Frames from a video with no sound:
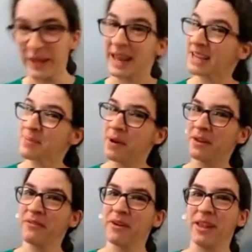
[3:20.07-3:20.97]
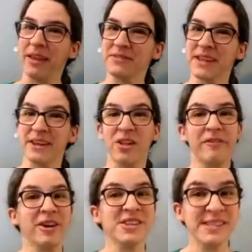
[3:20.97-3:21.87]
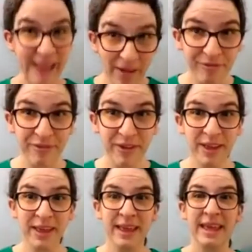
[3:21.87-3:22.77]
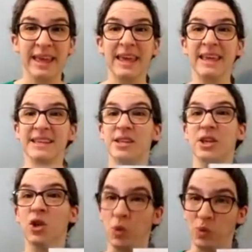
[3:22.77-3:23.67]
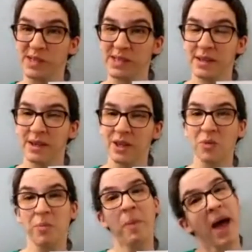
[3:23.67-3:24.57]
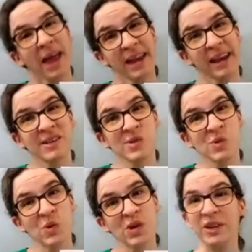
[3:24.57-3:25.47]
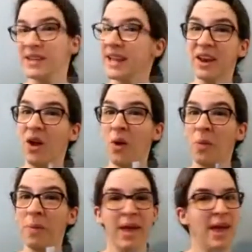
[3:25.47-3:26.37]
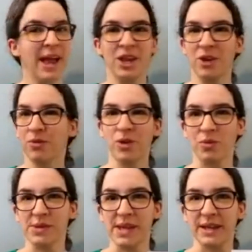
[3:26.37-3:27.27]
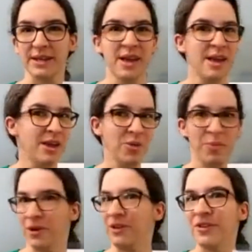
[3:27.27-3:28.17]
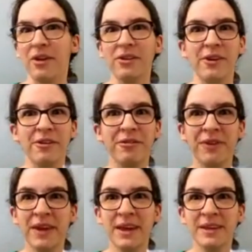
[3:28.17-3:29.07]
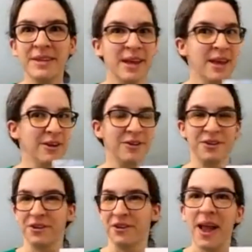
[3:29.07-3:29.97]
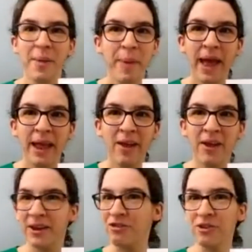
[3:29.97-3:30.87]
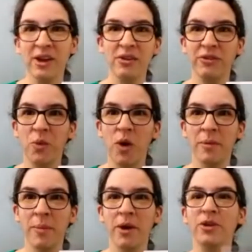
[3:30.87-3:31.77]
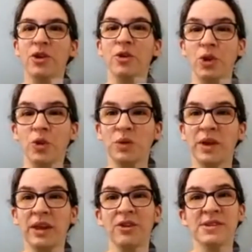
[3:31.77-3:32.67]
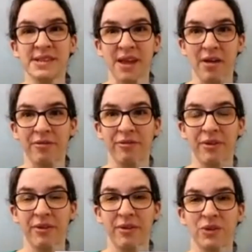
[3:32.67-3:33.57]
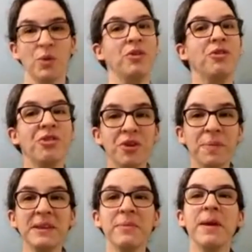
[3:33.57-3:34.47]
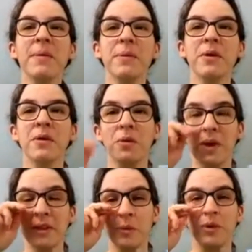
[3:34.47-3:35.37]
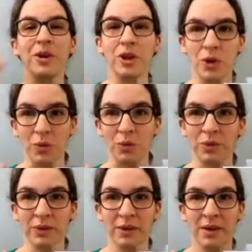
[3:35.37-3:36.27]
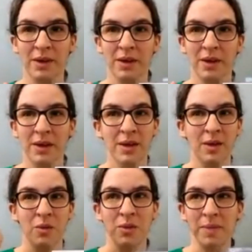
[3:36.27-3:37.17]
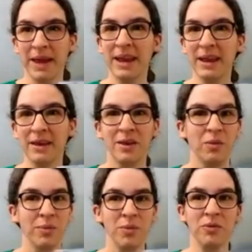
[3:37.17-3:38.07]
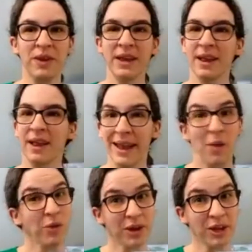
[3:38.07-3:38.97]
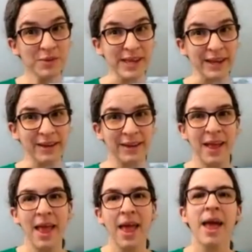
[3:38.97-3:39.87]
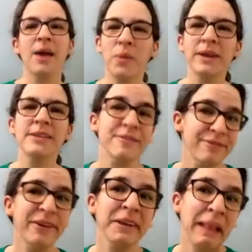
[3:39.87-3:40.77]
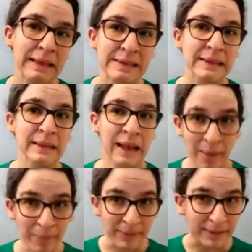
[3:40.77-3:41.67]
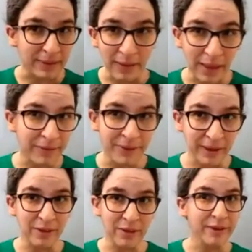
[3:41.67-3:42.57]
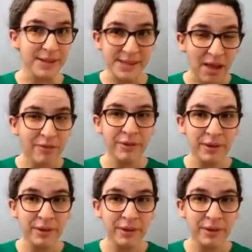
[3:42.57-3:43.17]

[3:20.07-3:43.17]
next part of our life cycle of our stuff is use. You buy it at a store, you take it home, and you use it. You put your socks on your feet, you turn your iPad on, you drink out of your water bottle, you're using your stuff. So on your third piece of paper, write the word use. We made it, we moved it, now we're going to use it. And what is the very last thing that happens in the life cycle of our stuff?